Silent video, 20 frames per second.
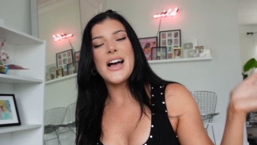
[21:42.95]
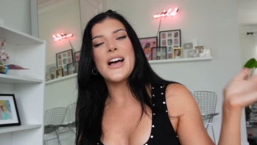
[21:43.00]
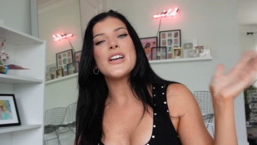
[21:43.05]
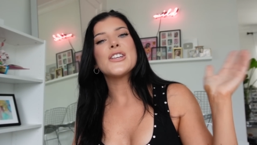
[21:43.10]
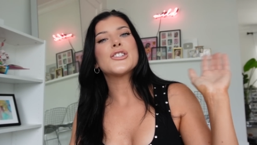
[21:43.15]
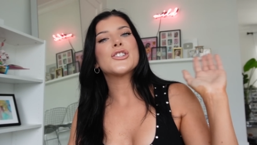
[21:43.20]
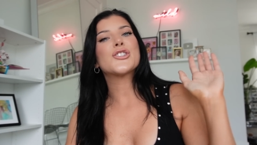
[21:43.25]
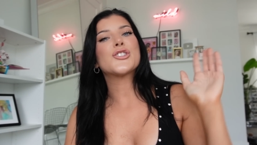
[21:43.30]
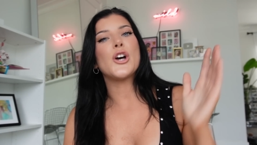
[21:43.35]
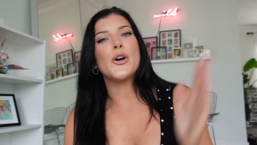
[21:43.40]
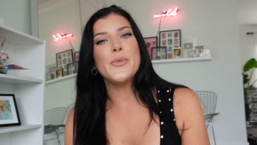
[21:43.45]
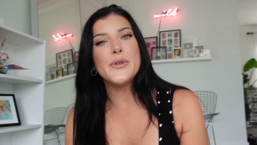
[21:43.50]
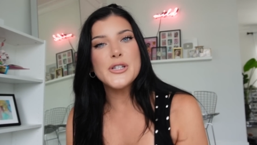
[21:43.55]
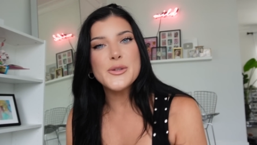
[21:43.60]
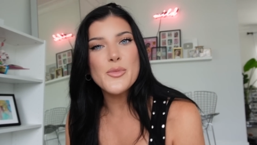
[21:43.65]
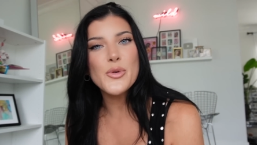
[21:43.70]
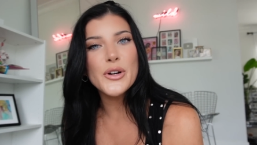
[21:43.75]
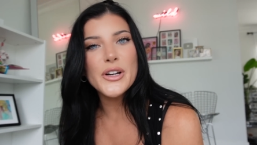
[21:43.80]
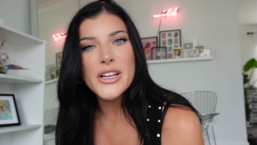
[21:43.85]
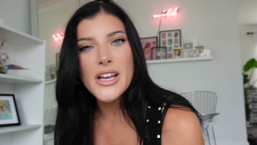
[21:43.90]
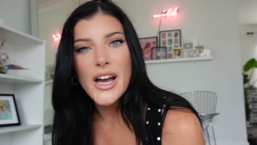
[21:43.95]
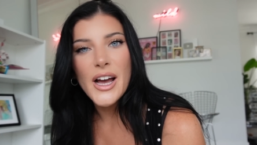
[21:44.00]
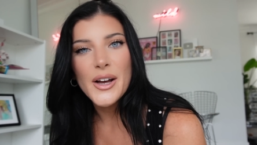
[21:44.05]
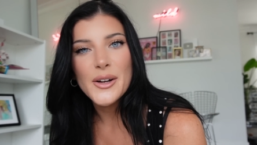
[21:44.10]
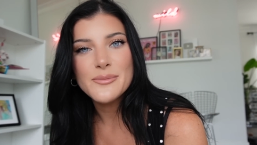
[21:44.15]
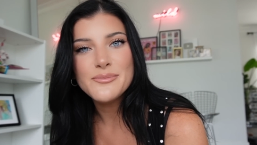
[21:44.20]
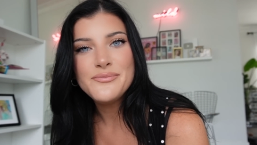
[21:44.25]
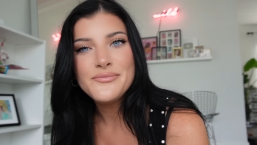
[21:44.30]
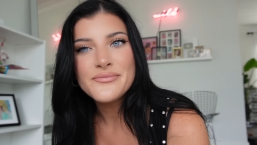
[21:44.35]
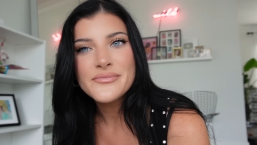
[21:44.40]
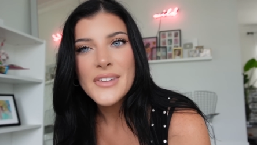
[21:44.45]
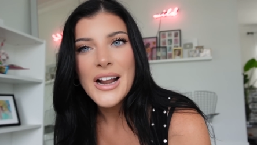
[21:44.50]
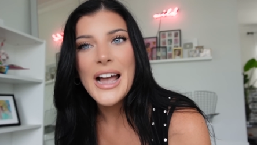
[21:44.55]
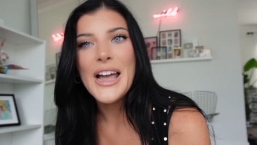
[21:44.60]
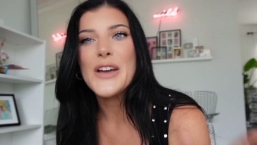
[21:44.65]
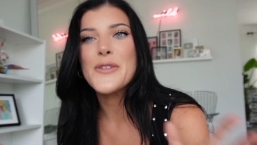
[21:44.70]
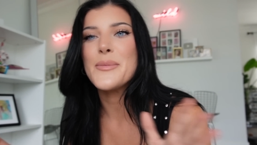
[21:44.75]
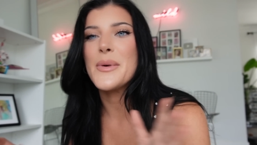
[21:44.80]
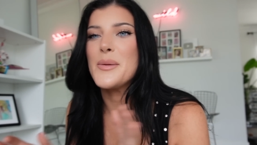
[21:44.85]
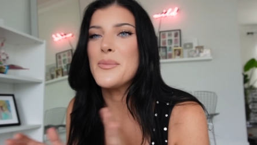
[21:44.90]
So much more to come. I
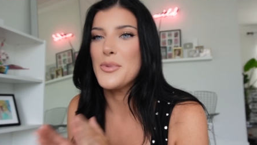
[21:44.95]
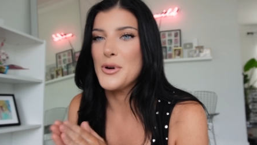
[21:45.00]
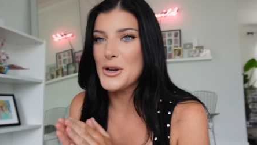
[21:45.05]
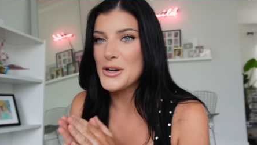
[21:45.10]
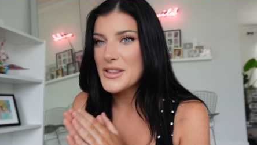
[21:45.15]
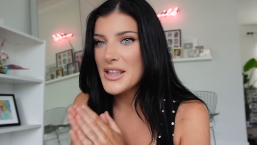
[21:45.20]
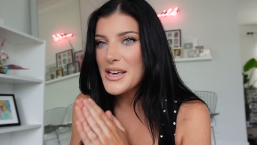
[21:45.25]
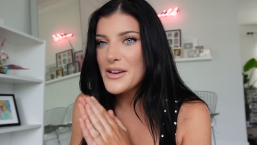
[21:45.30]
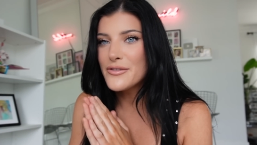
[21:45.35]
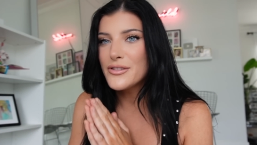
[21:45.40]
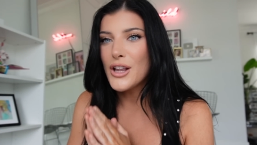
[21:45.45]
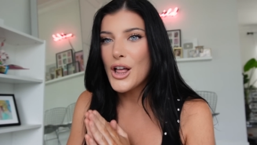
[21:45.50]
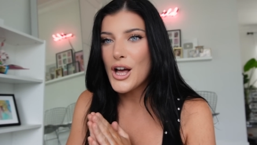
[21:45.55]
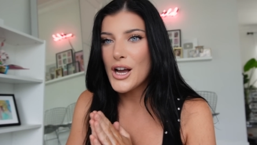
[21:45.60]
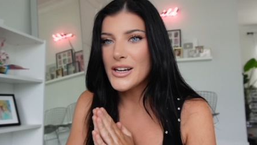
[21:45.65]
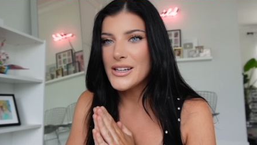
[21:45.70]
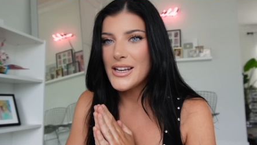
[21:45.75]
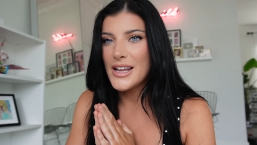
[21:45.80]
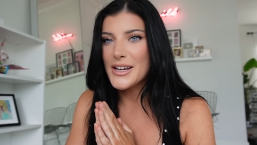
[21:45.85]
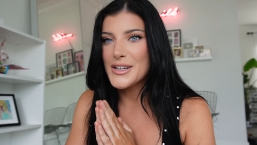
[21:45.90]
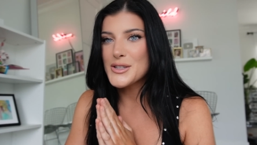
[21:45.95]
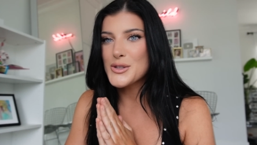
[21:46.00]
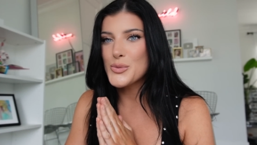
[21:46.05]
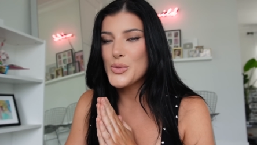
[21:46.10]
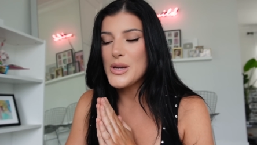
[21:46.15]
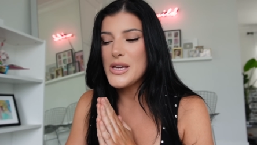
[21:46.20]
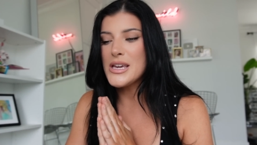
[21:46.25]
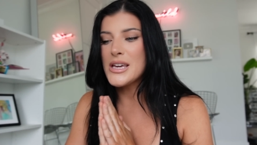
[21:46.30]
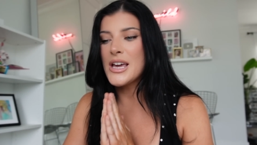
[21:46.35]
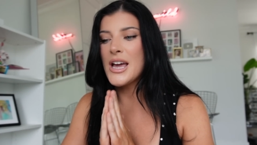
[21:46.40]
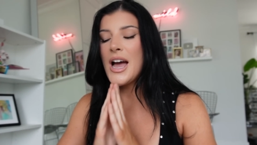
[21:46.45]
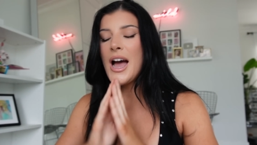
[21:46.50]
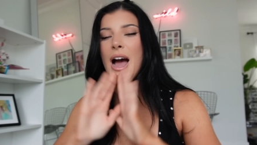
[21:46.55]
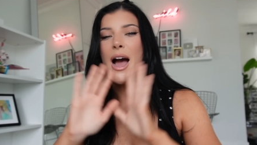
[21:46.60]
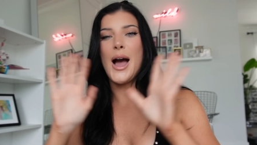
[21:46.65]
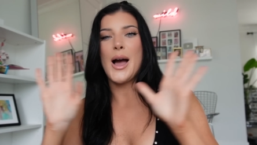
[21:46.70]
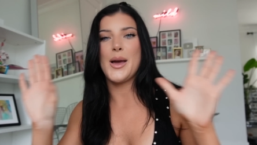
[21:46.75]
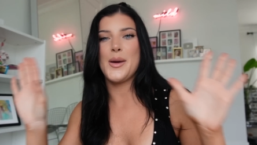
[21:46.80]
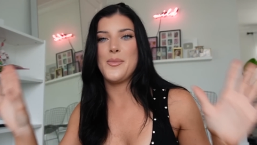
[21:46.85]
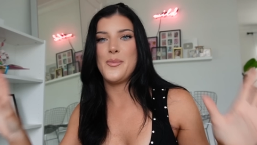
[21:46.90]
have my birthday vlog next week.
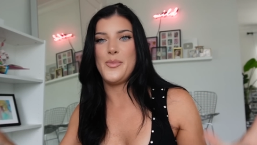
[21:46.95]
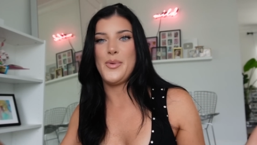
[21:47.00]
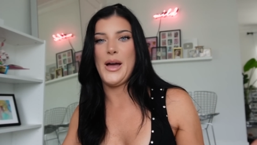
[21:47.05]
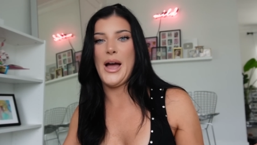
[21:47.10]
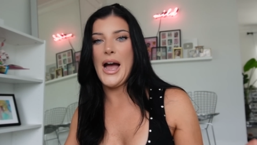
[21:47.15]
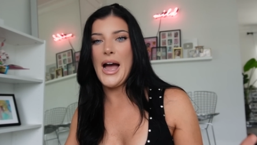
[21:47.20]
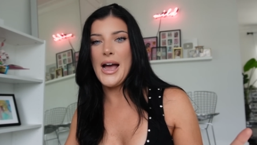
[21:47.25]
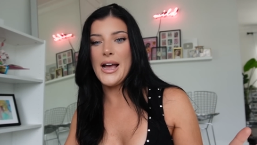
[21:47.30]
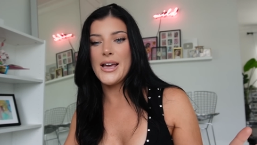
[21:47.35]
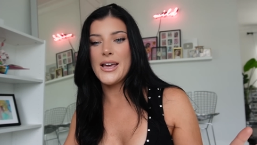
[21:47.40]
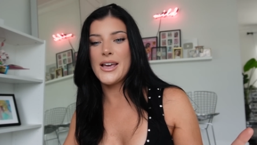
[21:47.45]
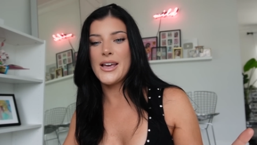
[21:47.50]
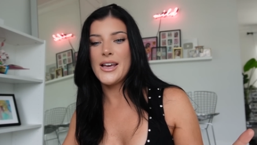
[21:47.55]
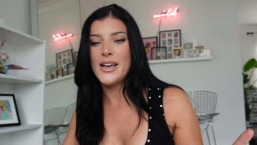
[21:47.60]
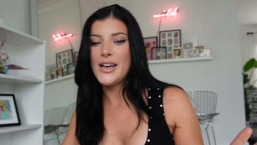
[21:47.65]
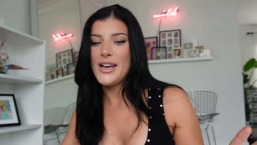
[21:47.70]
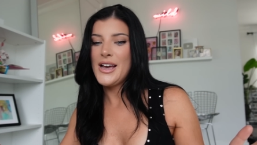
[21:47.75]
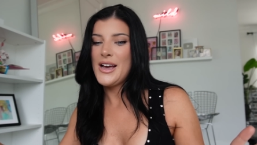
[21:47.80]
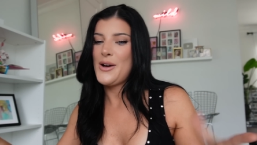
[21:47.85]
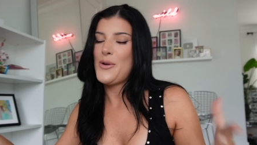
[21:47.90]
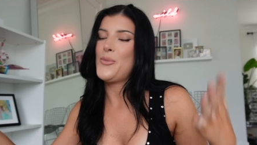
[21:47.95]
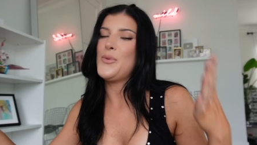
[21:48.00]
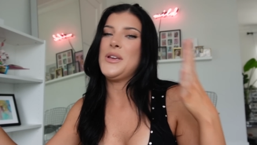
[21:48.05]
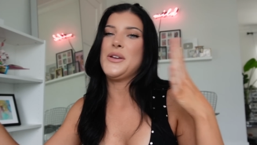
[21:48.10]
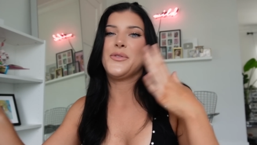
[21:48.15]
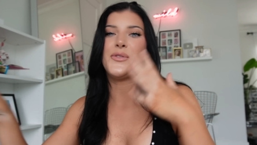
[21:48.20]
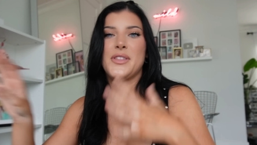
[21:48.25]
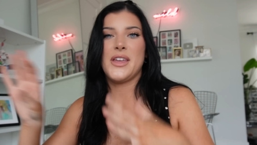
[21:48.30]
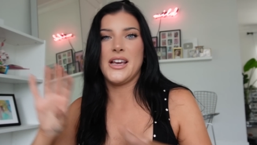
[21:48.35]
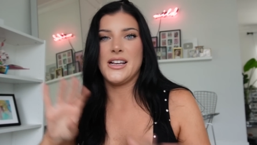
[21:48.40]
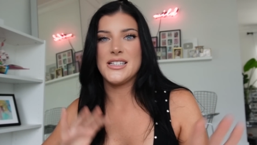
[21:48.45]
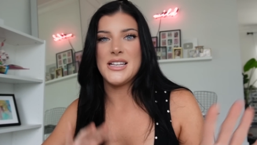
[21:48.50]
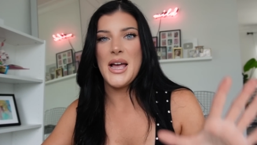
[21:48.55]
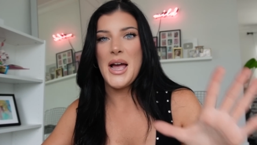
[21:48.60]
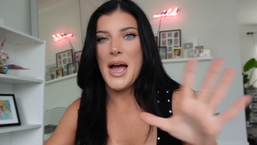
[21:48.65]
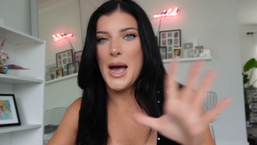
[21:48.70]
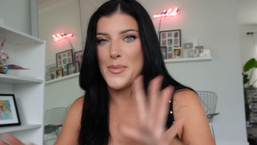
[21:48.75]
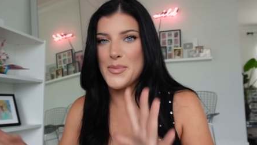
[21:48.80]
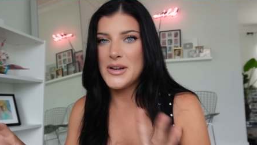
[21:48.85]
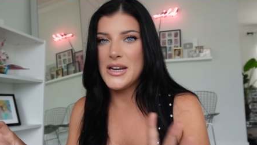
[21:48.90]
I'm back. We have things
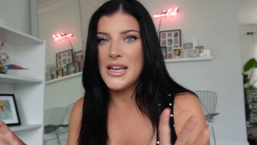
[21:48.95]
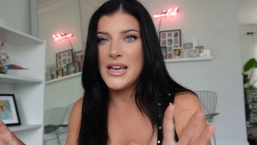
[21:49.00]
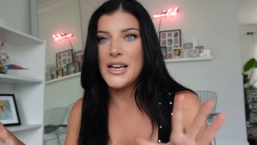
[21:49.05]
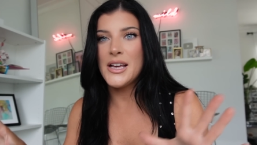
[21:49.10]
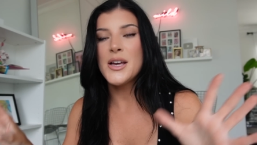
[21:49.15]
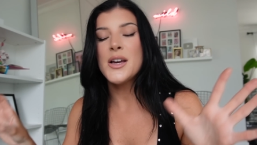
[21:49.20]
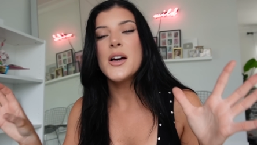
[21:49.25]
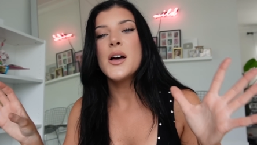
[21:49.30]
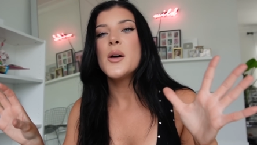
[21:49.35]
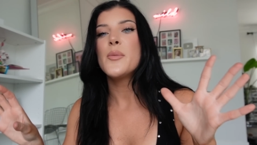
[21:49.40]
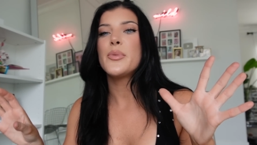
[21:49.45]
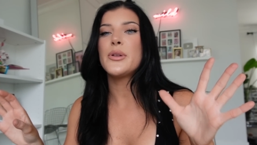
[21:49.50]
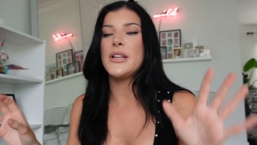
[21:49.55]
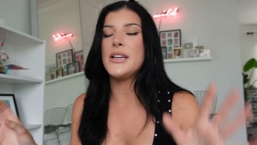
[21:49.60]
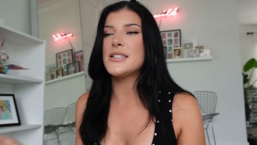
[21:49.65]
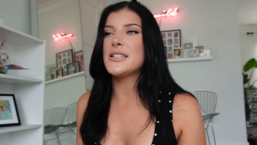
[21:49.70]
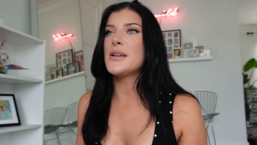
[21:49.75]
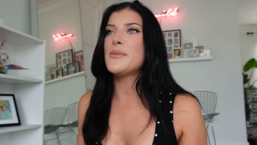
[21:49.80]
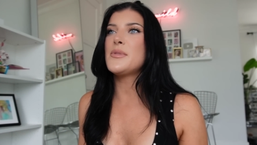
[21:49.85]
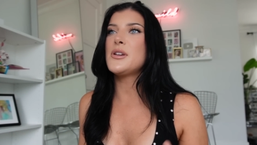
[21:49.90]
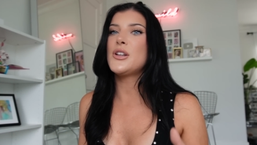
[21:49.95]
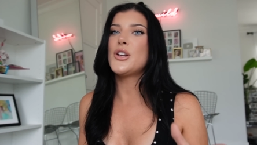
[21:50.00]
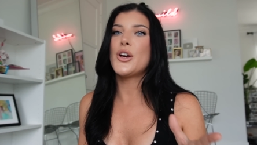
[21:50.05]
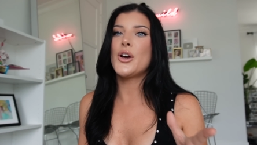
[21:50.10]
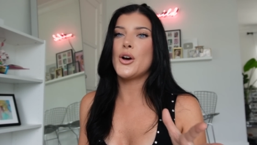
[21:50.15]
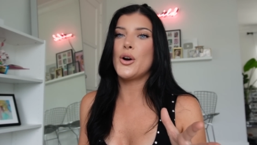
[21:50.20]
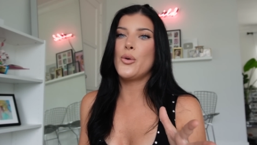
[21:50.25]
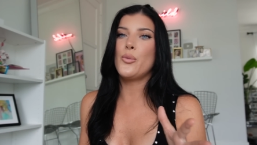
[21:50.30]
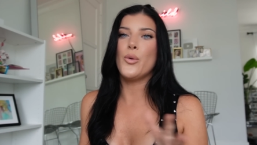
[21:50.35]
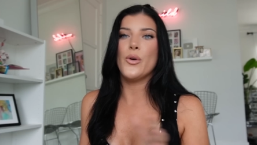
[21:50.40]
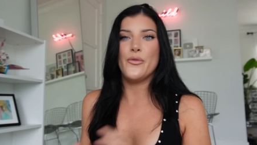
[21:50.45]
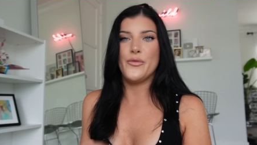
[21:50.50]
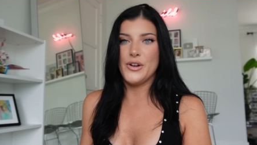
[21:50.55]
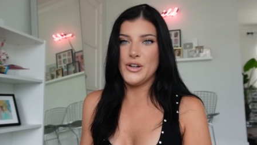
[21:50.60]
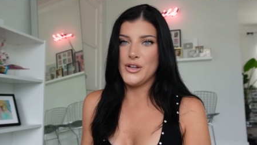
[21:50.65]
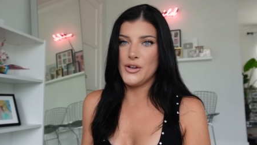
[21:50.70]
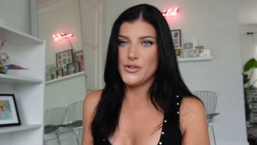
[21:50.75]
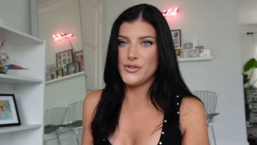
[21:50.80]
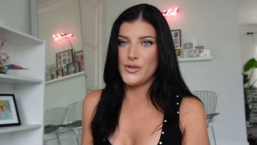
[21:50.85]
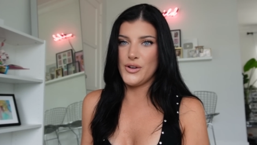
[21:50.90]
happening. Please let me know what
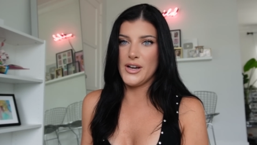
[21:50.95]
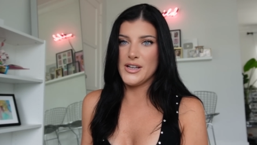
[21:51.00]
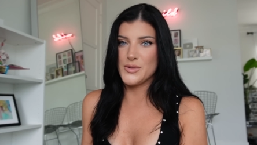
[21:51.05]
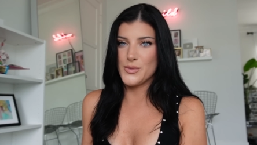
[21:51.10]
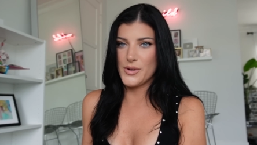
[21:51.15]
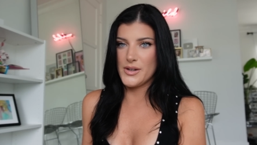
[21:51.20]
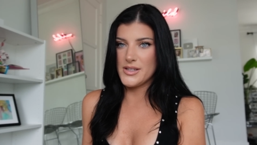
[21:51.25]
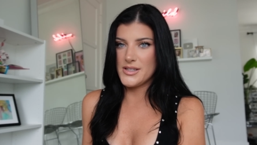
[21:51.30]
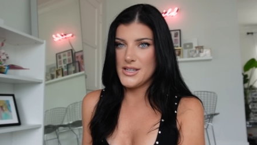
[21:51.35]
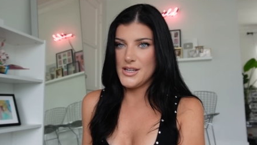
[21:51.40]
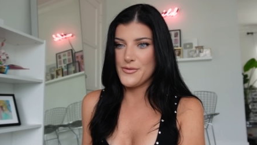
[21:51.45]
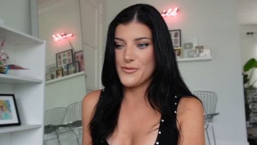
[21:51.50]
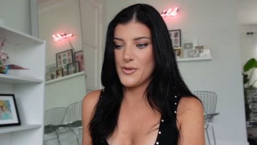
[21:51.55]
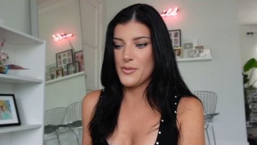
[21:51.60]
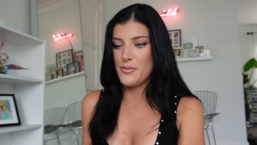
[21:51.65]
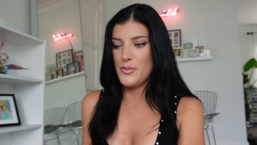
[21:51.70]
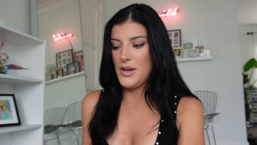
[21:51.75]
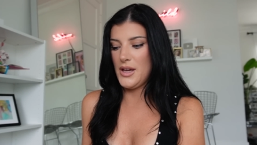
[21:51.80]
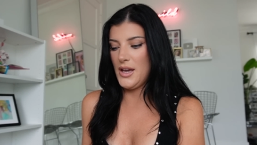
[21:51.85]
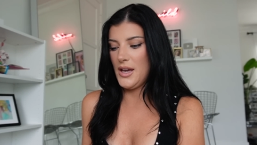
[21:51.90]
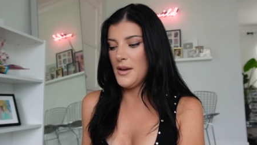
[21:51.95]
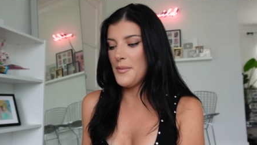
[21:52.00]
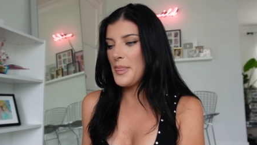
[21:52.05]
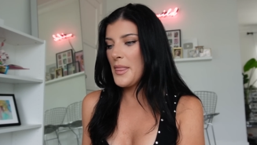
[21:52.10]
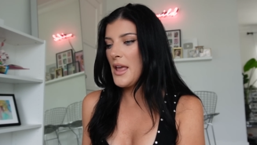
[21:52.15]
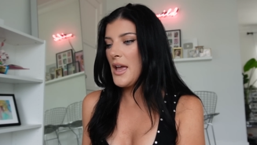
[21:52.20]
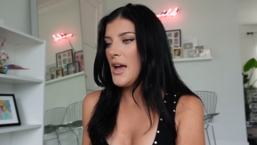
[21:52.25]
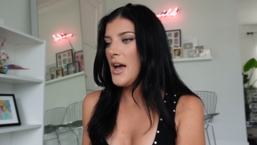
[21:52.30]
videos you guys want to see from me.